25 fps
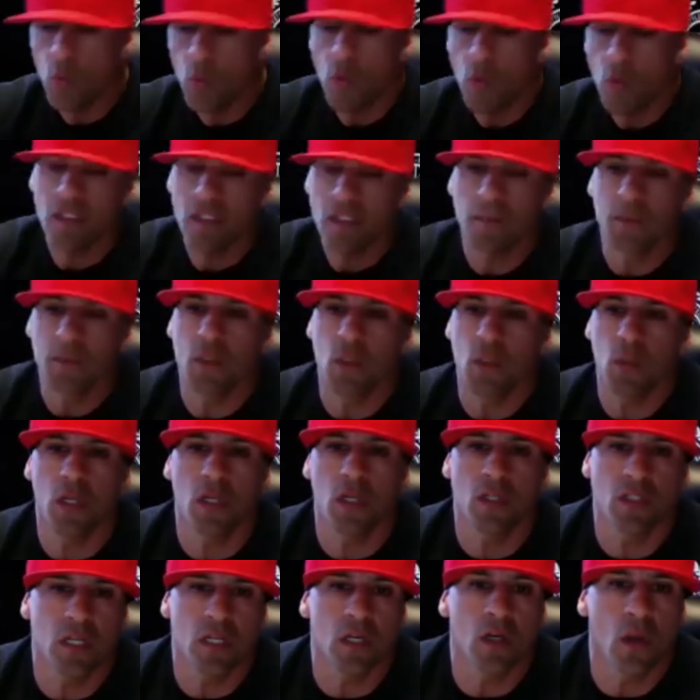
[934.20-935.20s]
some
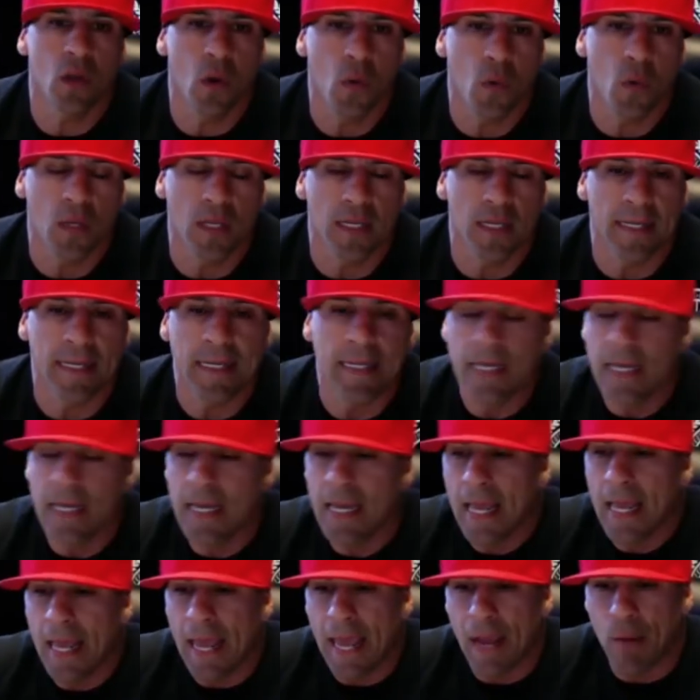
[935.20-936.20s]
studios here locally
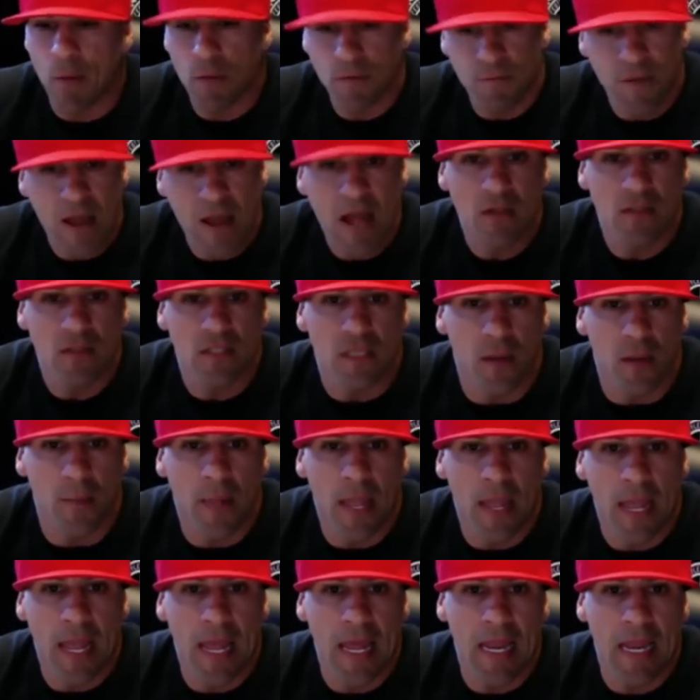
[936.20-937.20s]
and we found some
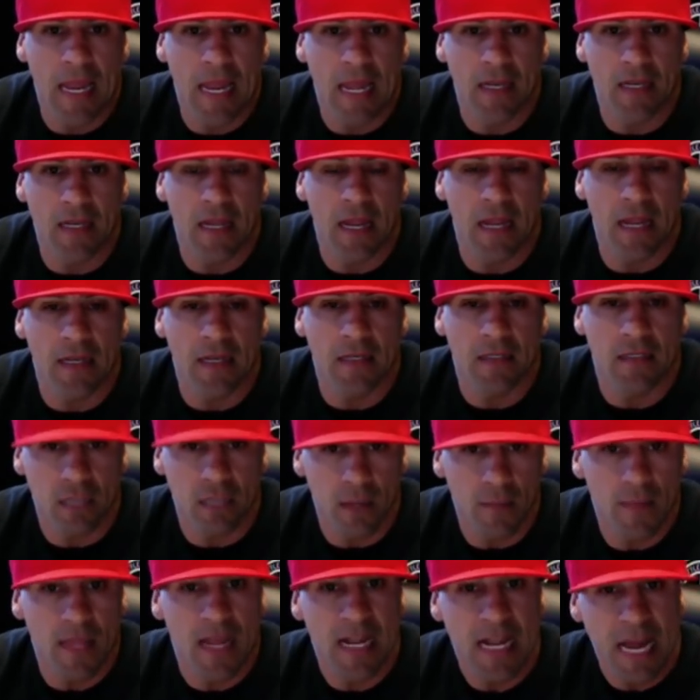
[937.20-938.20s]
and, and, and some
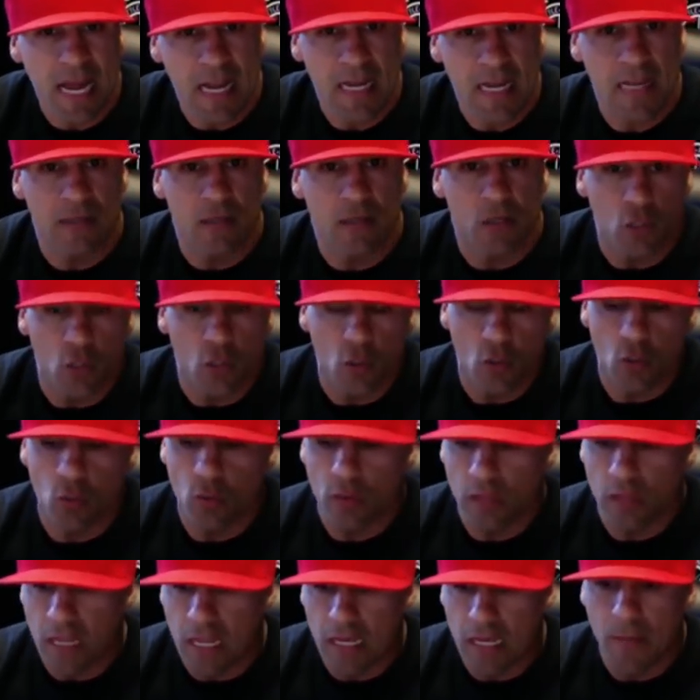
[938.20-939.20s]
that kind of do
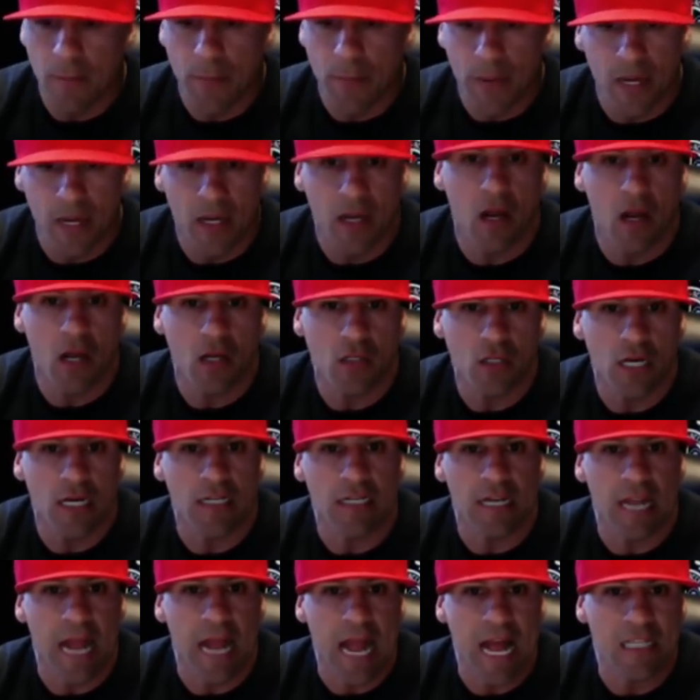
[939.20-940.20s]
the independent contractor
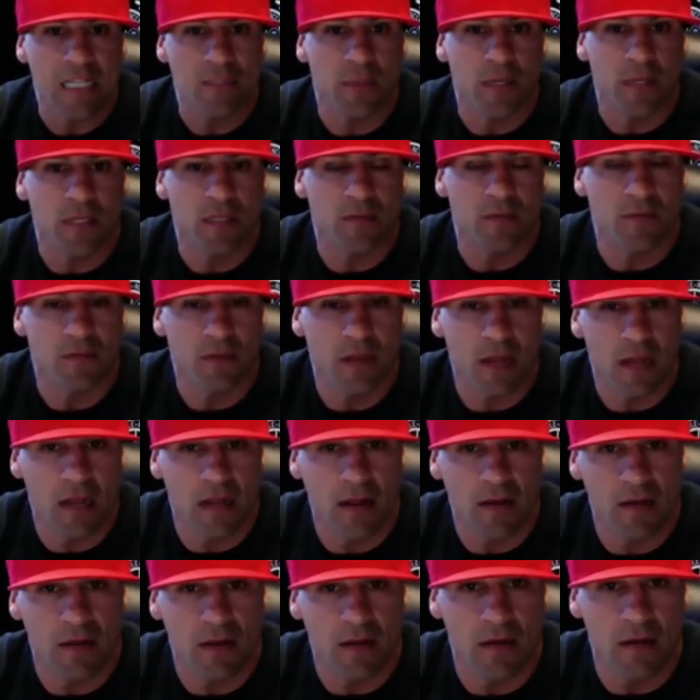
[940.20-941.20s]
aspect of,
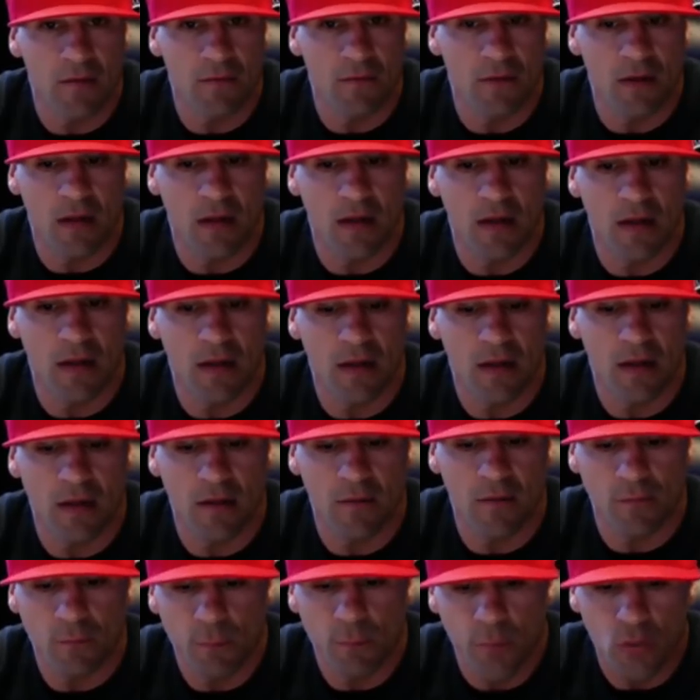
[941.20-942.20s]
uh, of, uh, of
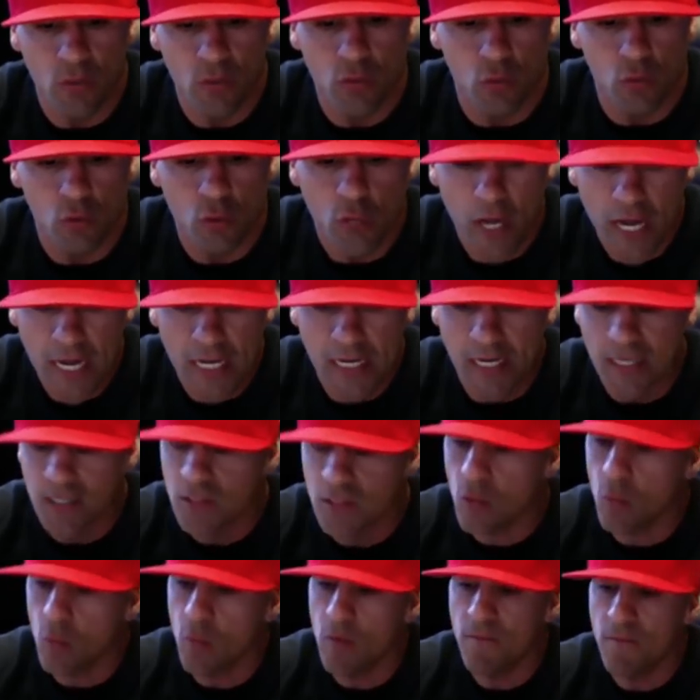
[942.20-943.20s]
personal training. So
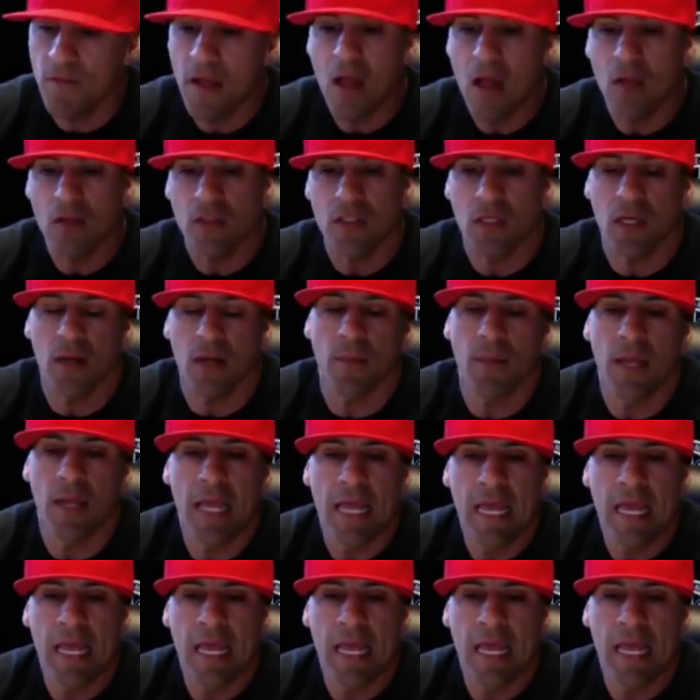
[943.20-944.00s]
we found some.